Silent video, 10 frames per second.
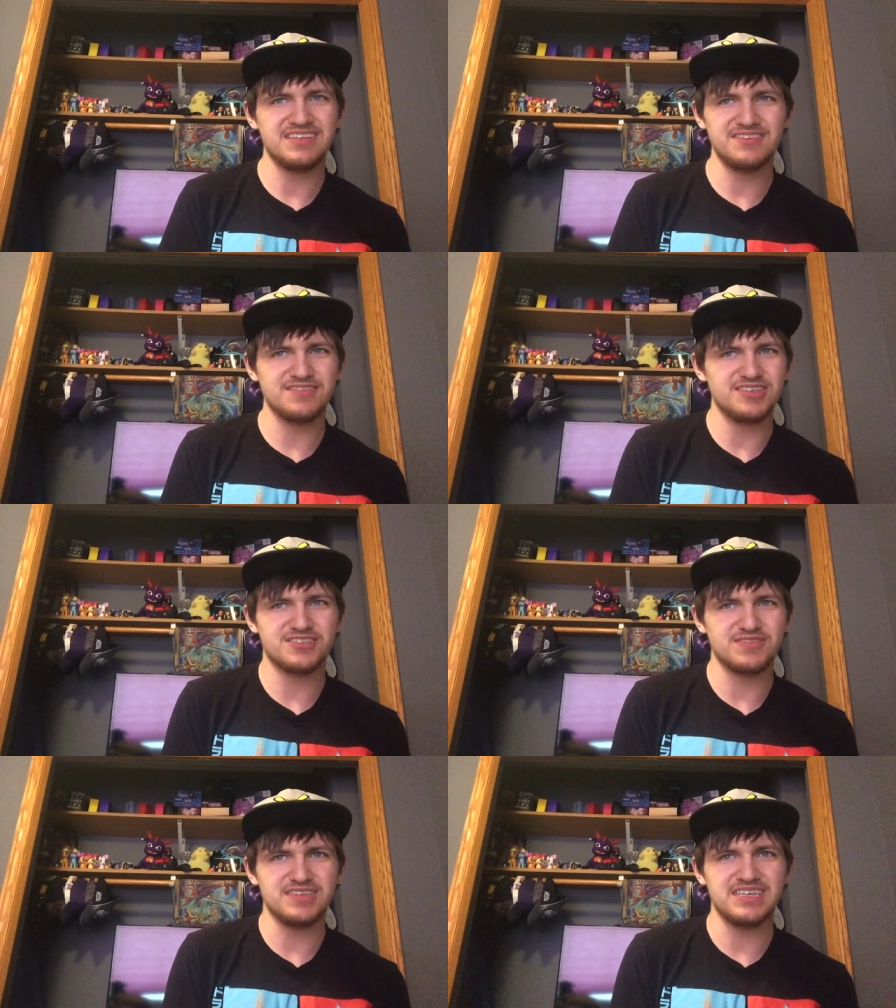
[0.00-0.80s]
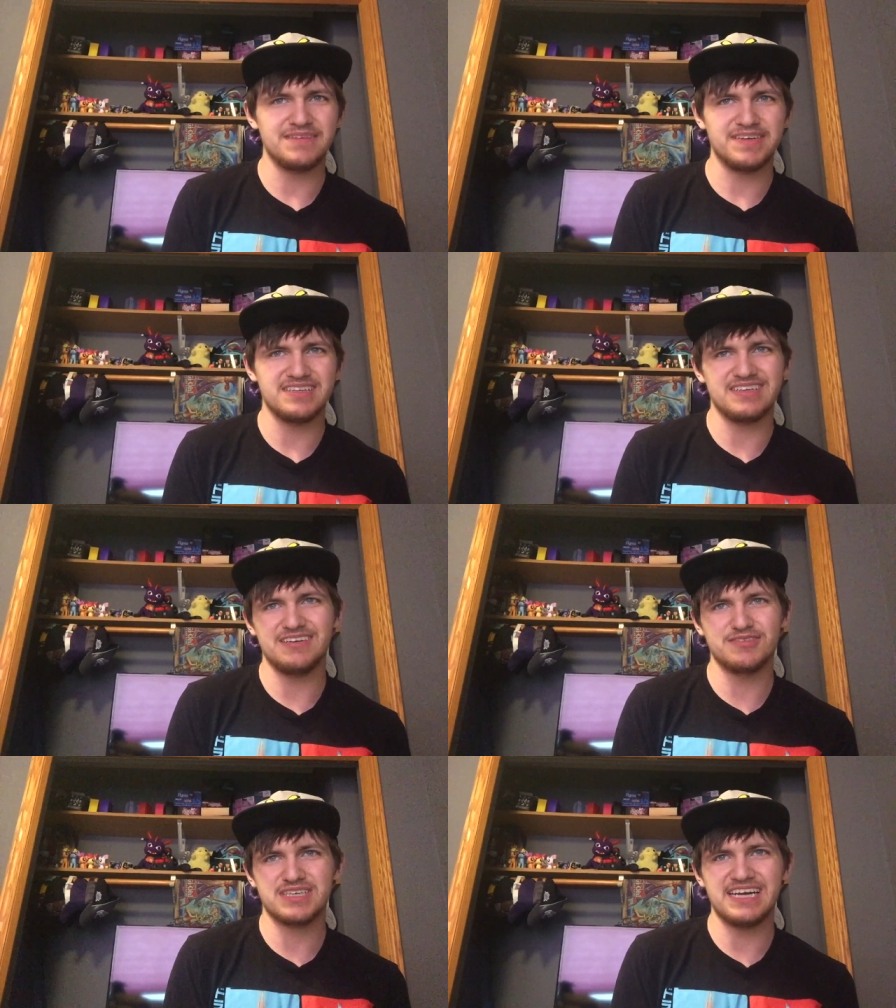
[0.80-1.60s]
Nothing else really. I mean,
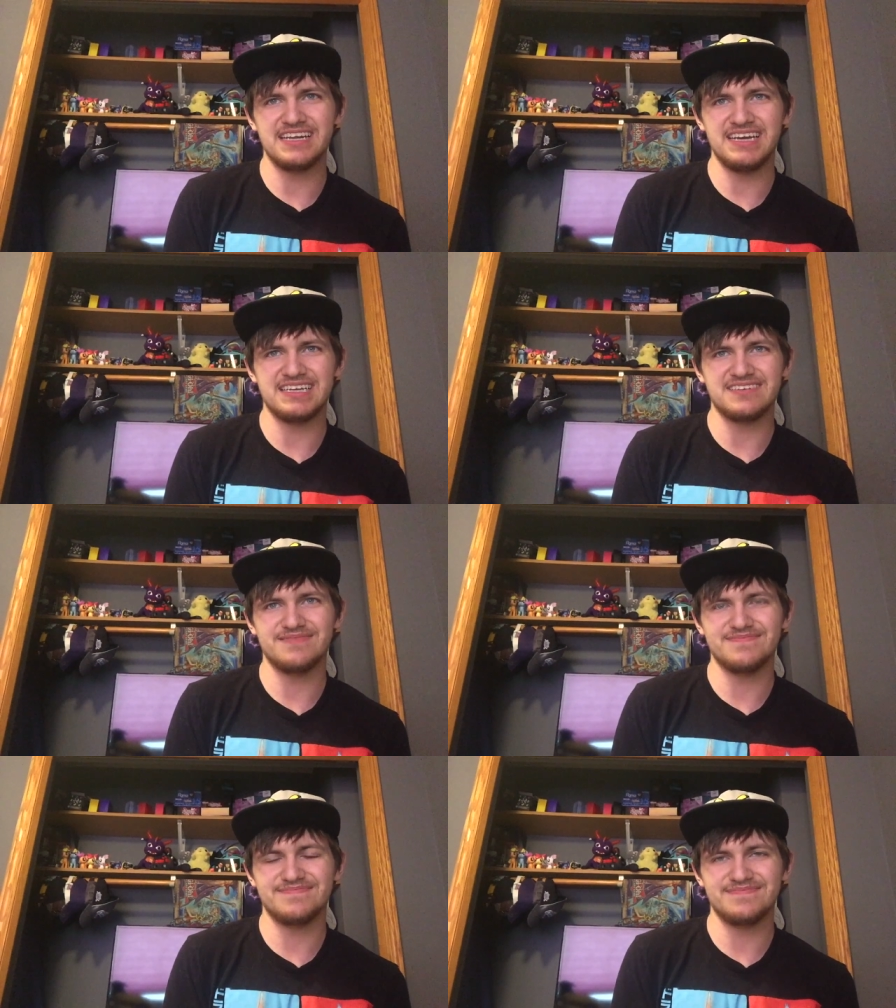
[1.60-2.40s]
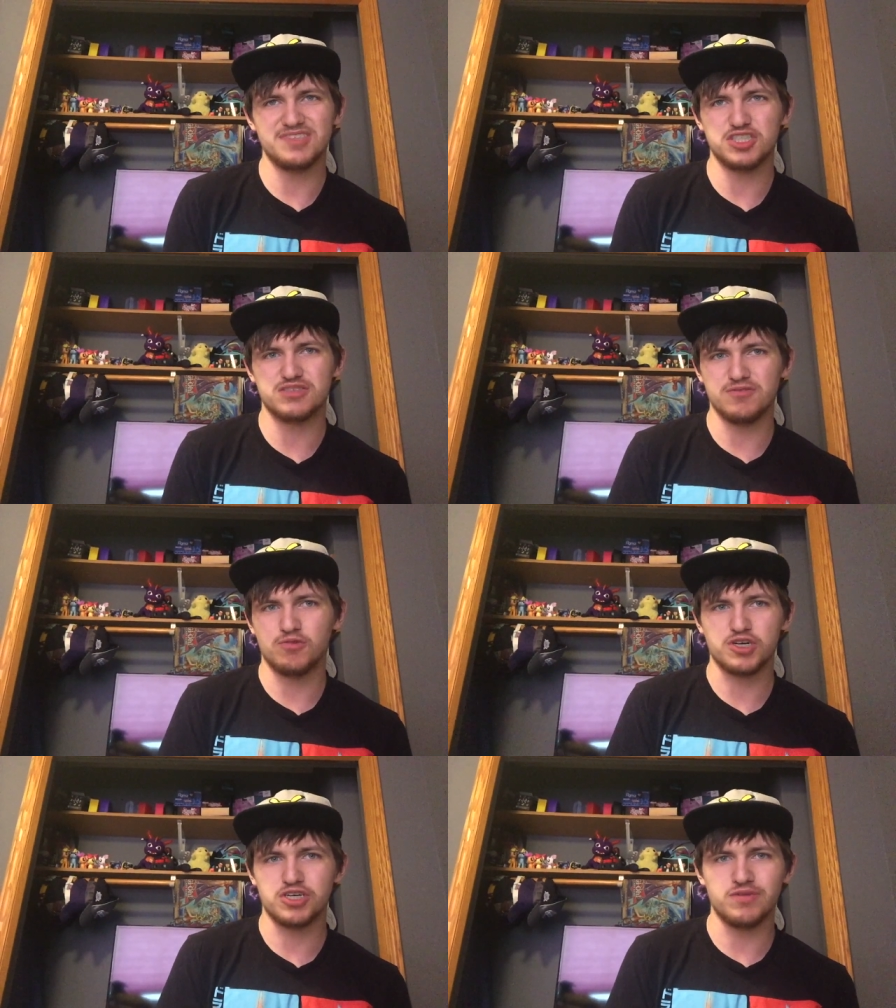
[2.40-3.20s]
it was kind of like just
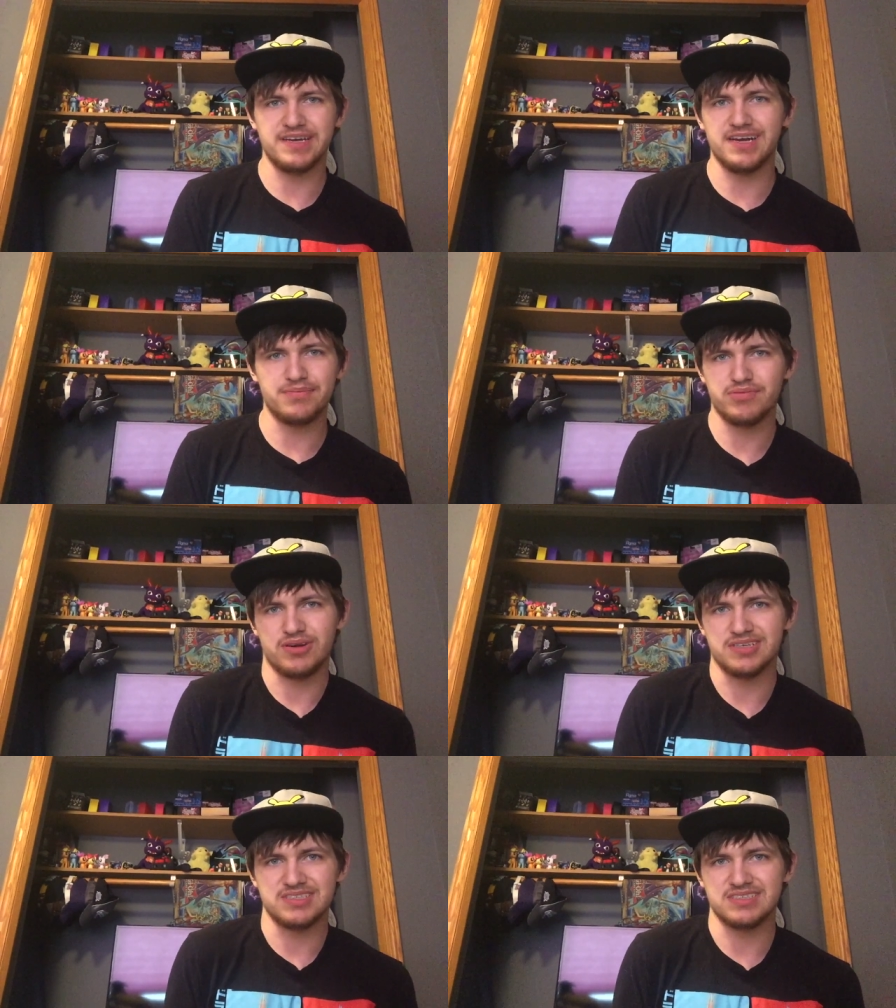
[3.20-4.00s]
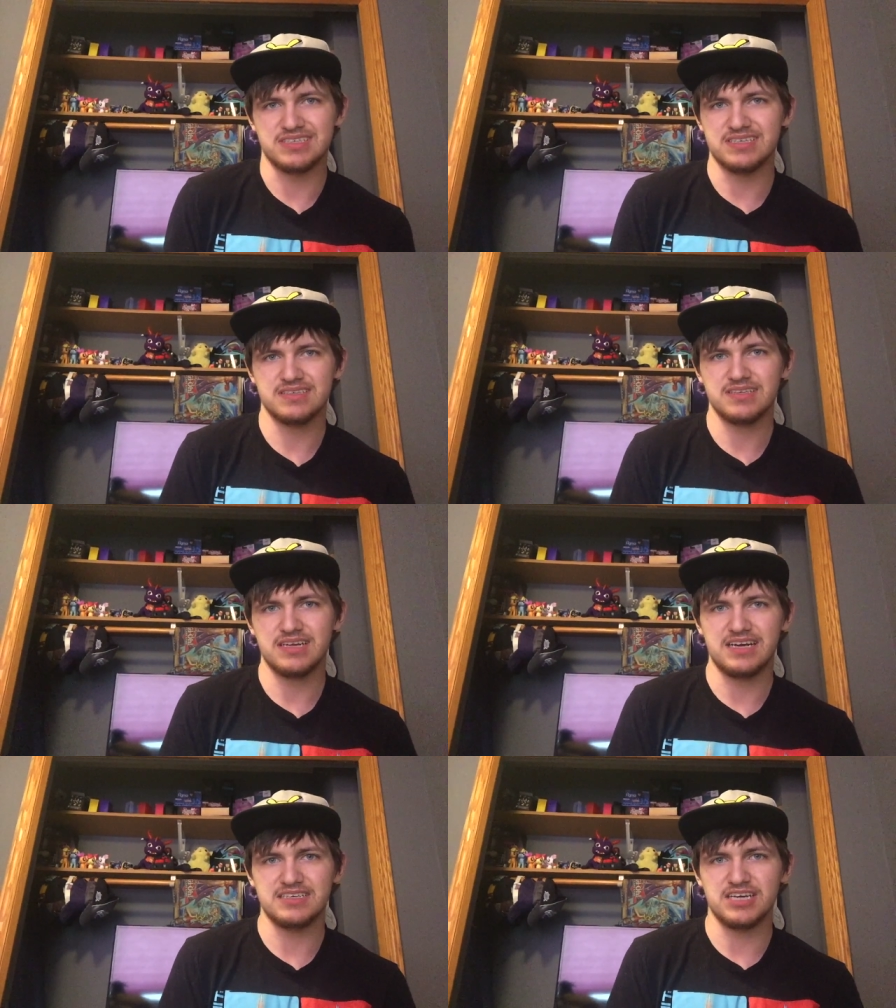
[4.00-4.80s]
work your way up, honestly,
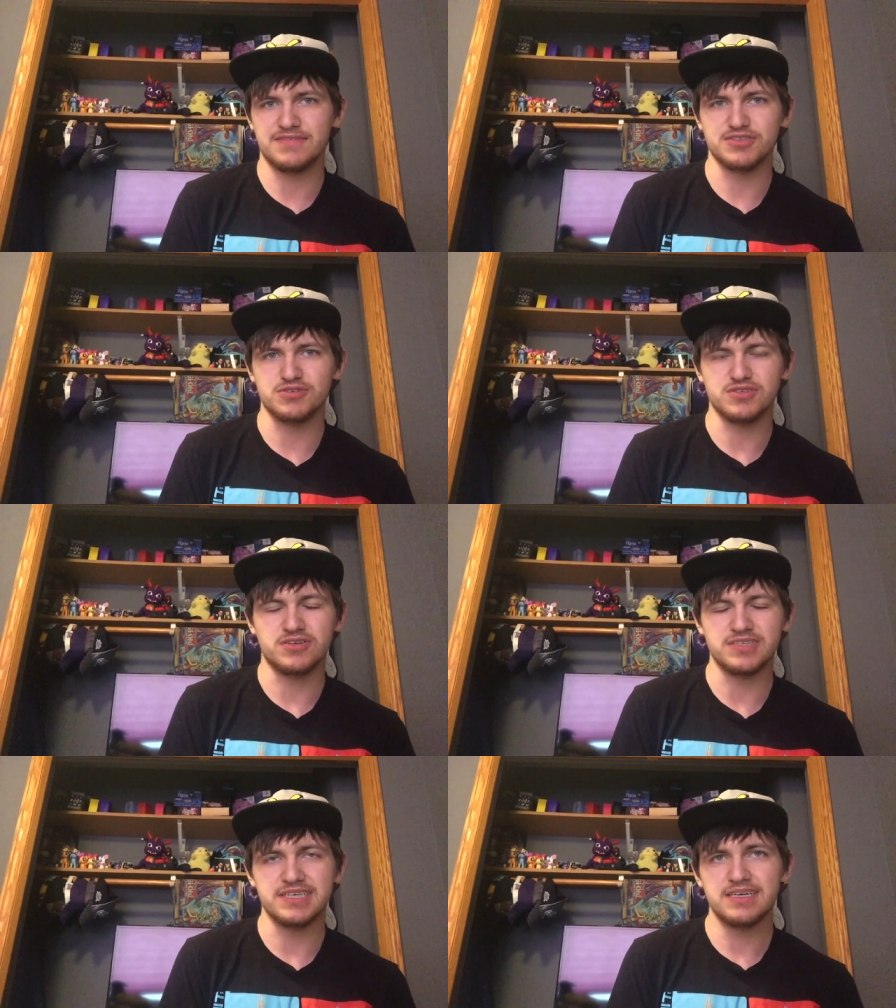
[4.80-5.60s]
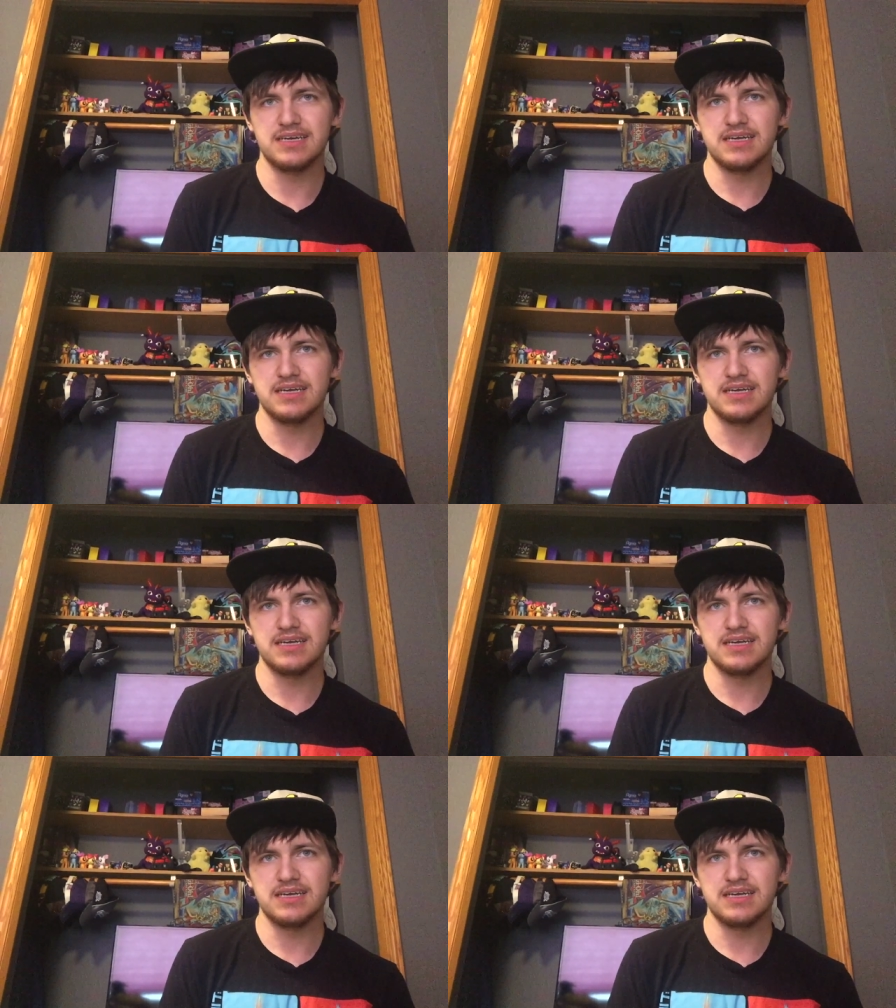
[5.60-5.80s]
ever so slowly.